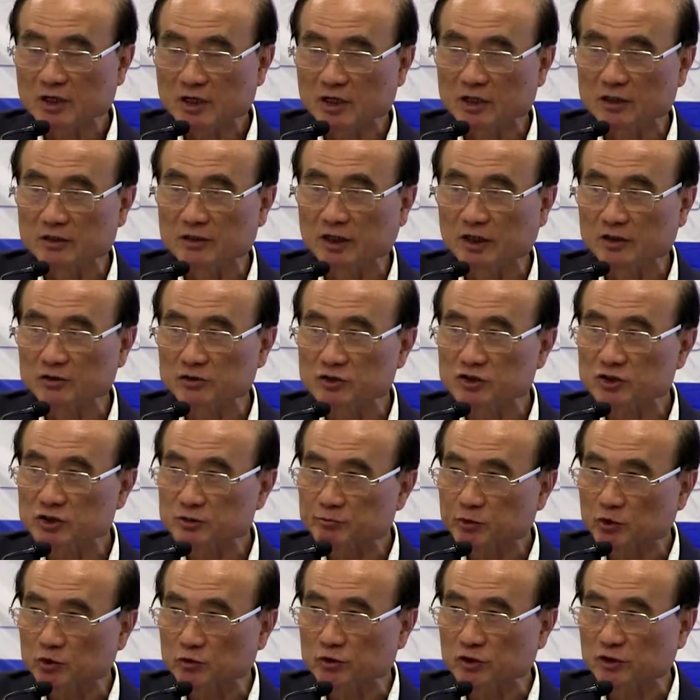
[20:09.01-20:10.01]
And this
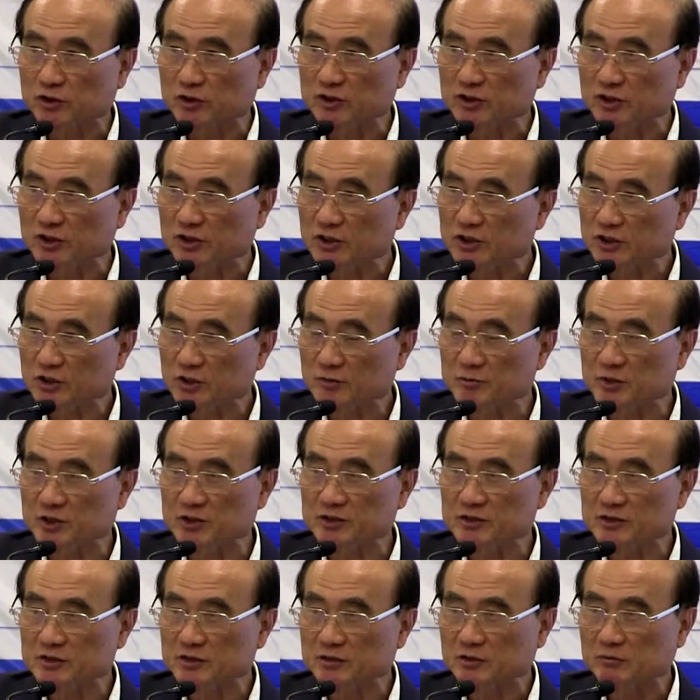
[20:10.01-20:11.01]
protein
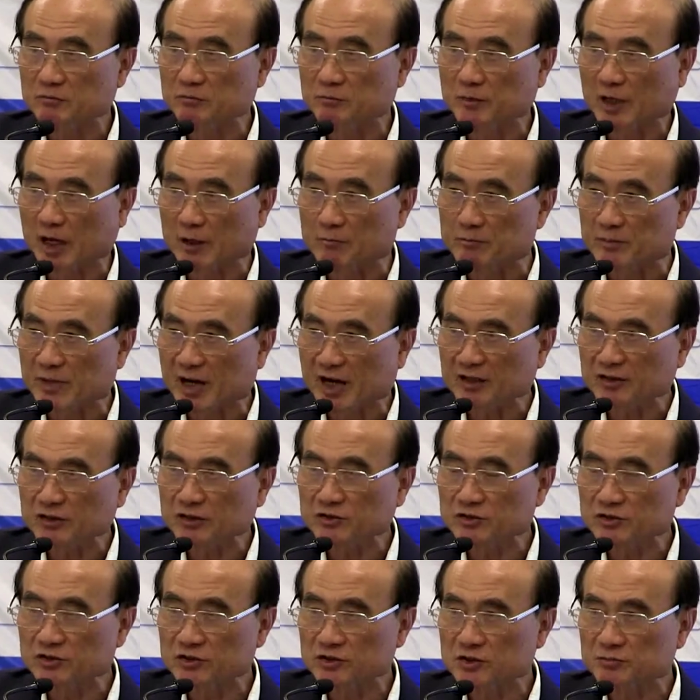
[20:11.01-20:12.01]
inhibits, by
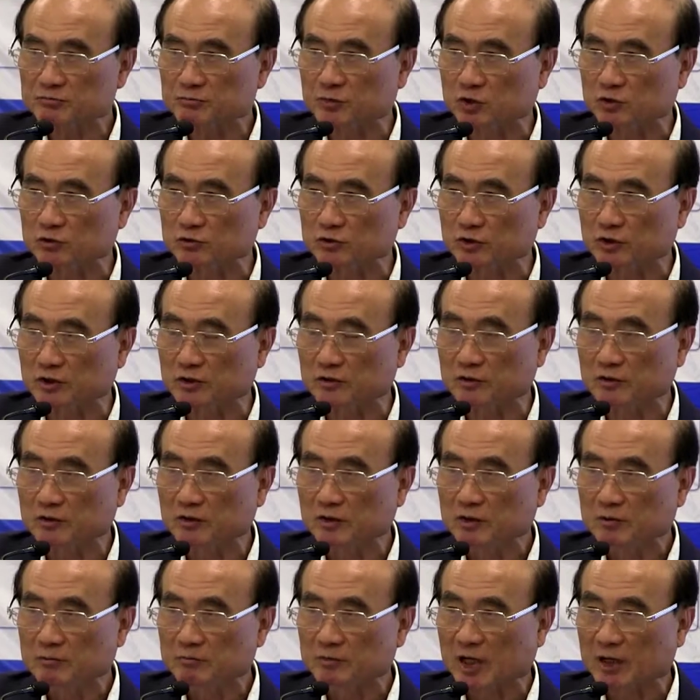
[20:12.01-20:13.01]
binding this protein,
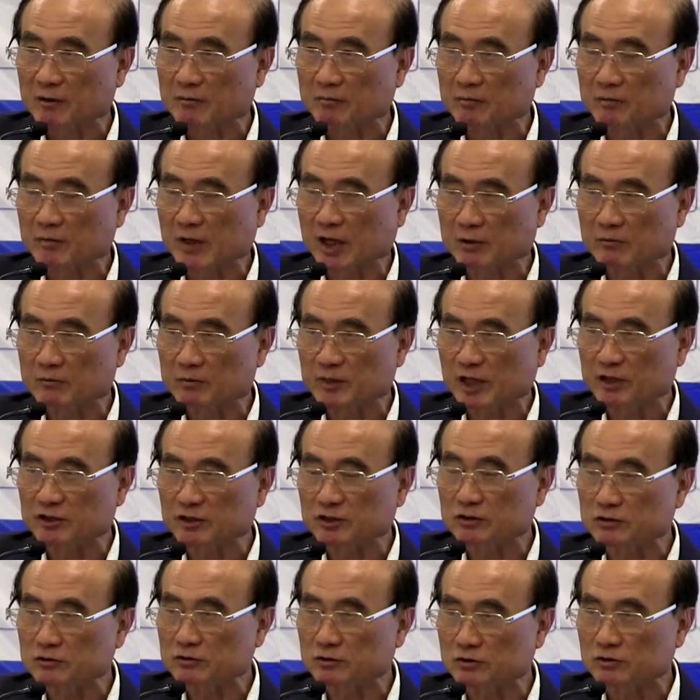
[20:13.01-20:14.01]
by
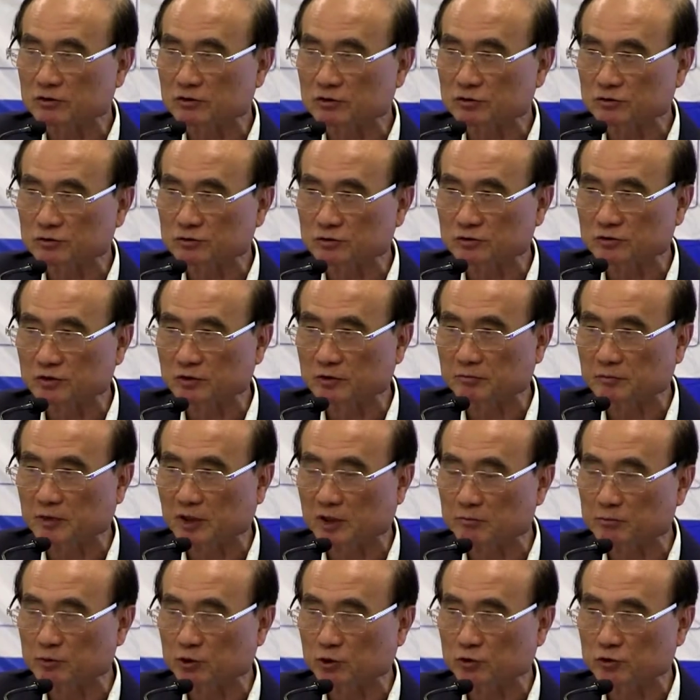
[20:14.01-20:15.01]
binding into
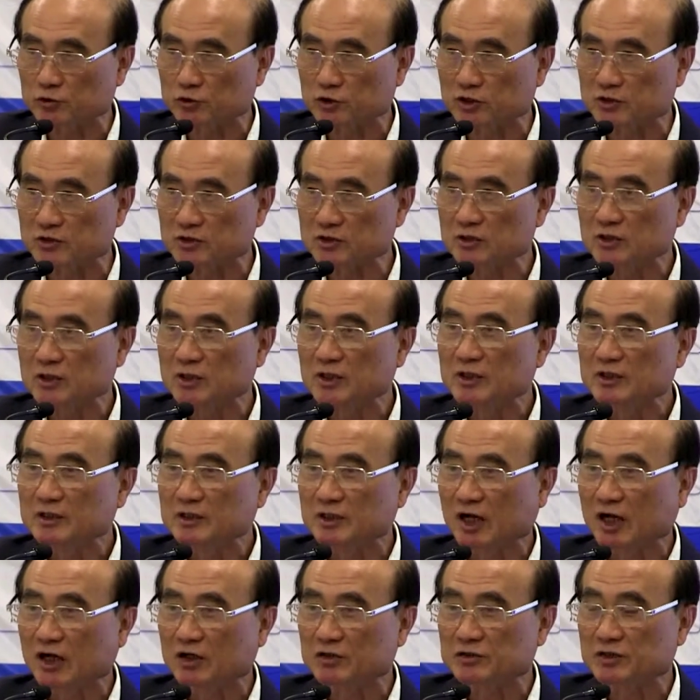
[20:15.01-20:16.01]
the proteins,
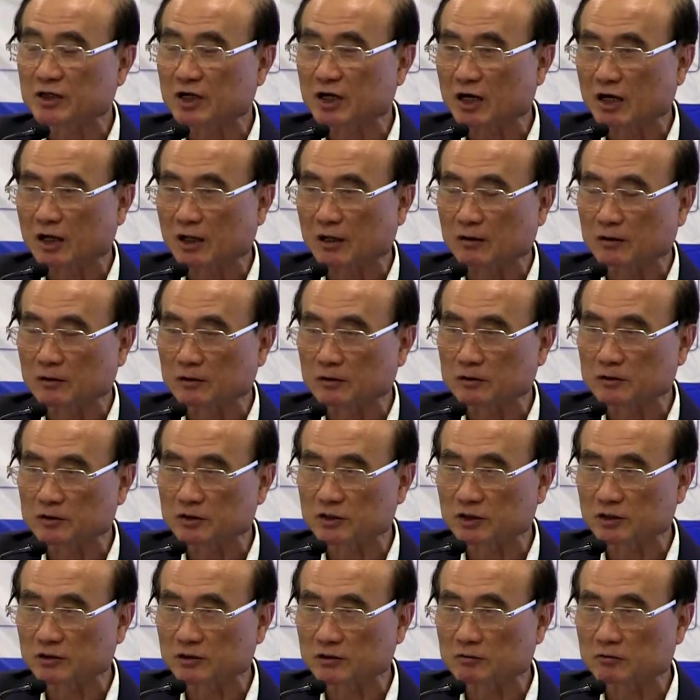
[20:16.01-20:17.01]
the
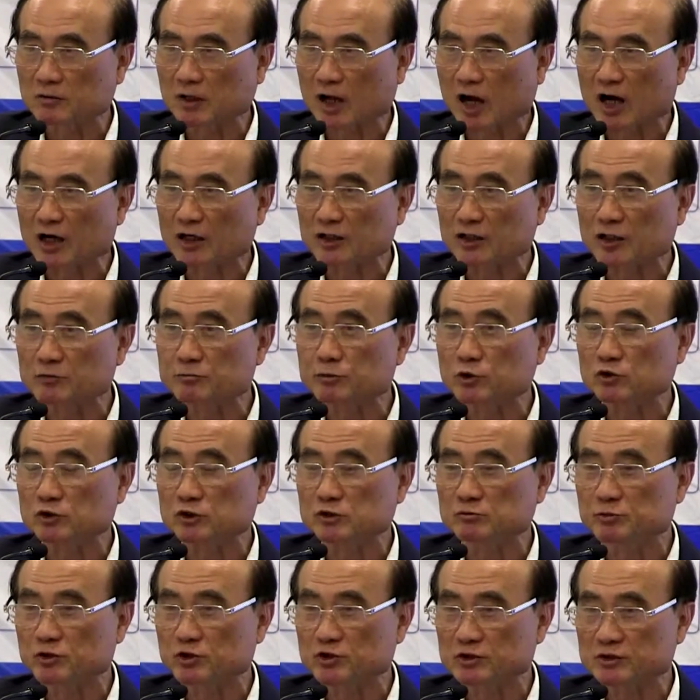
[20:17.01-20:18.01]
RNA
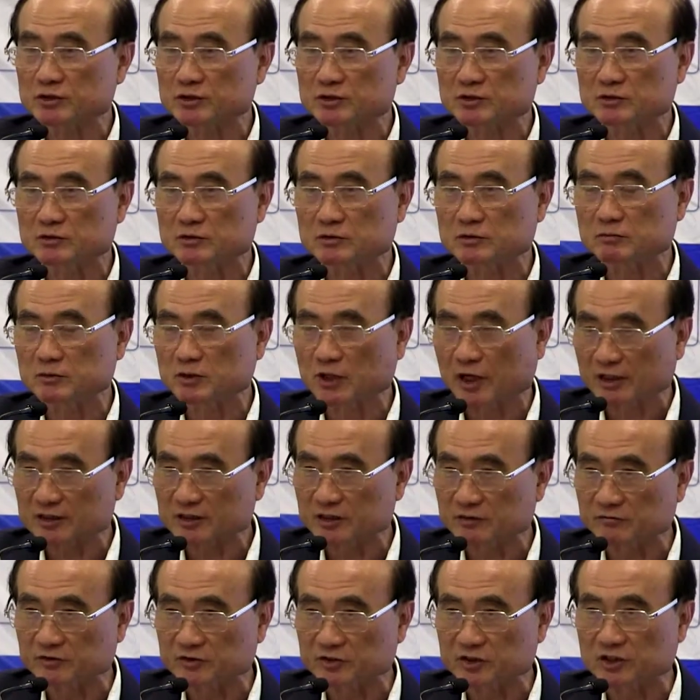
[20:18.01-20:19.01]
polymerase
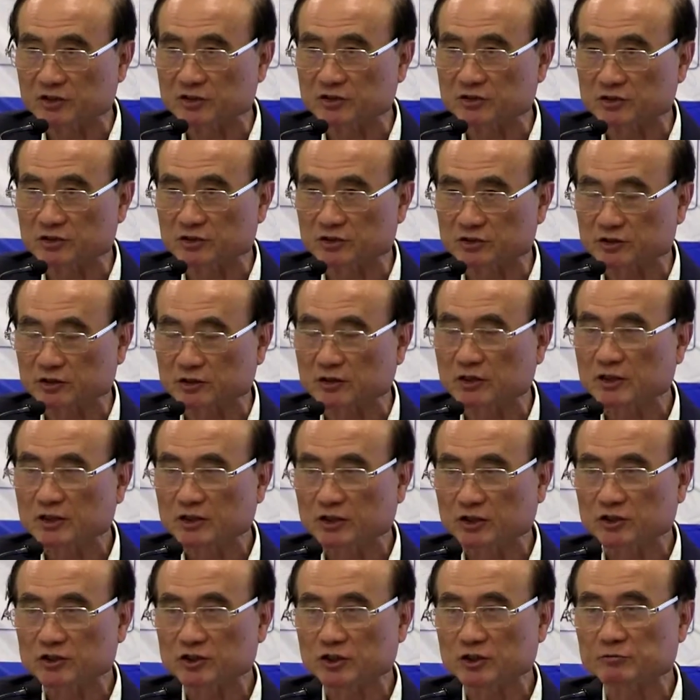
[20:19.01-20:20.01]
activities is
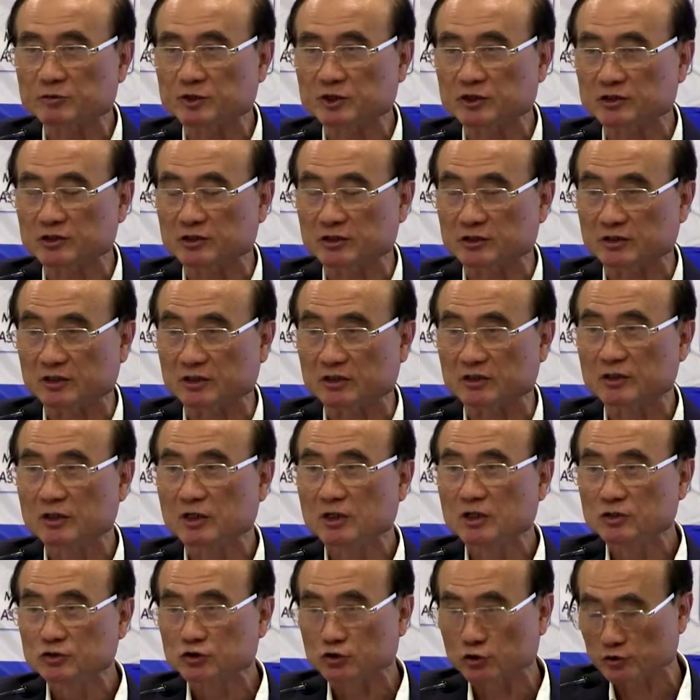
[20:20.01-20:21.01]
inhibited,
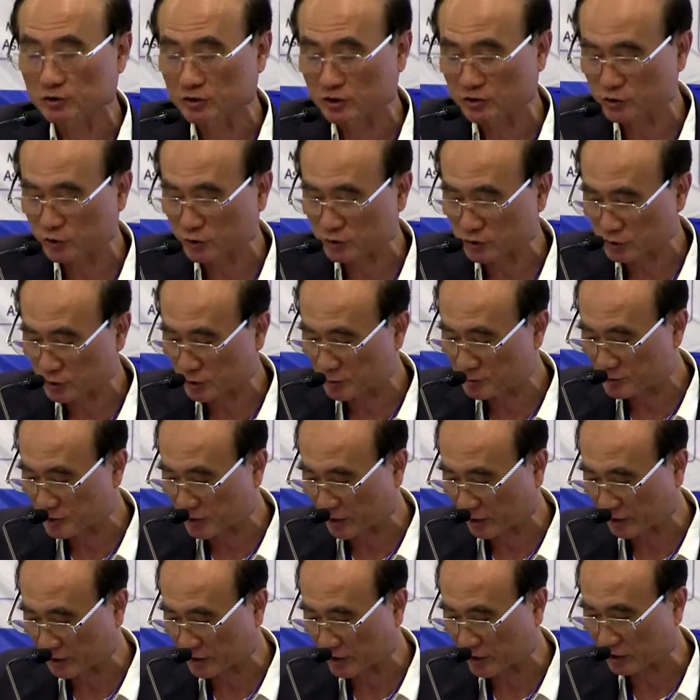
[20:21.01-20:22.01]
so the
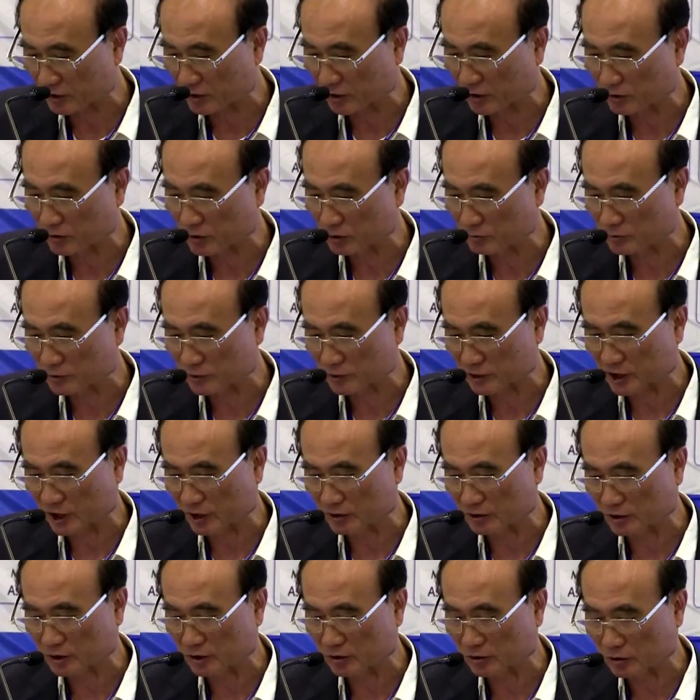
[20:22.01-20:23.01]
transcription cannot
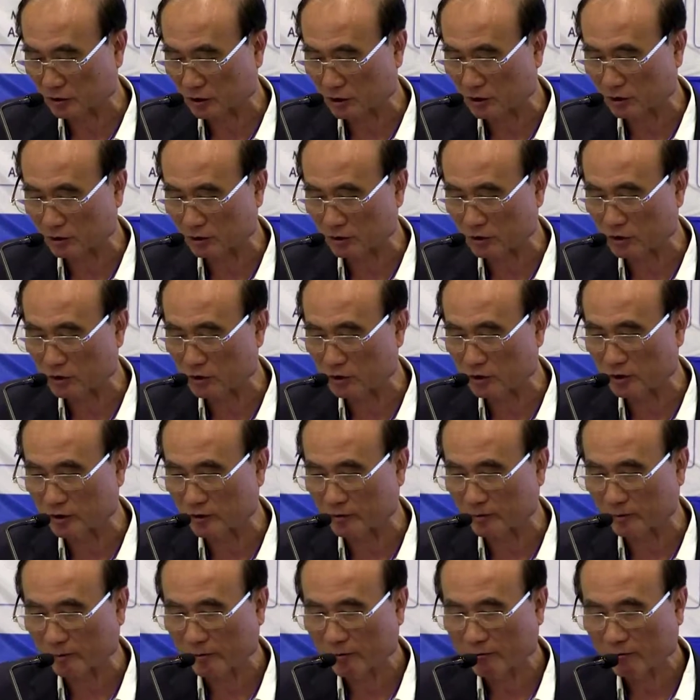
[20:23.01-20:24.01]
go
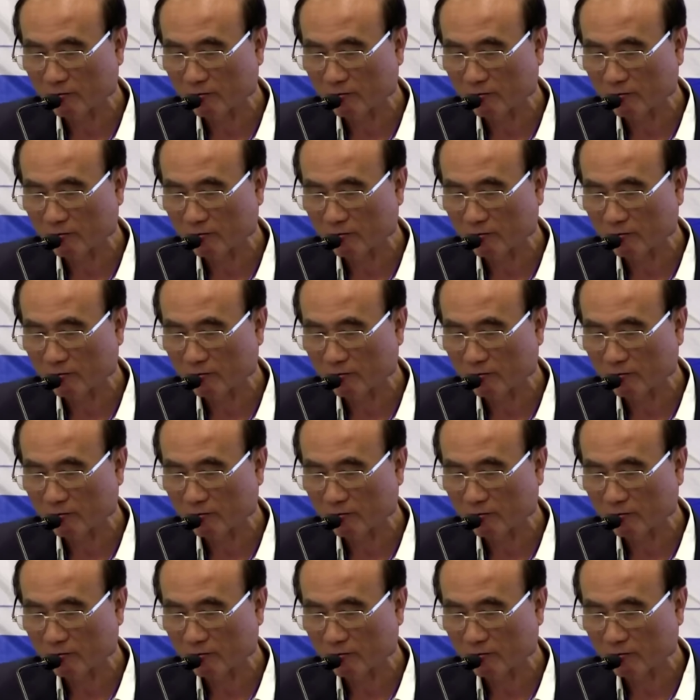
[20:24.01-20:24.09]
on.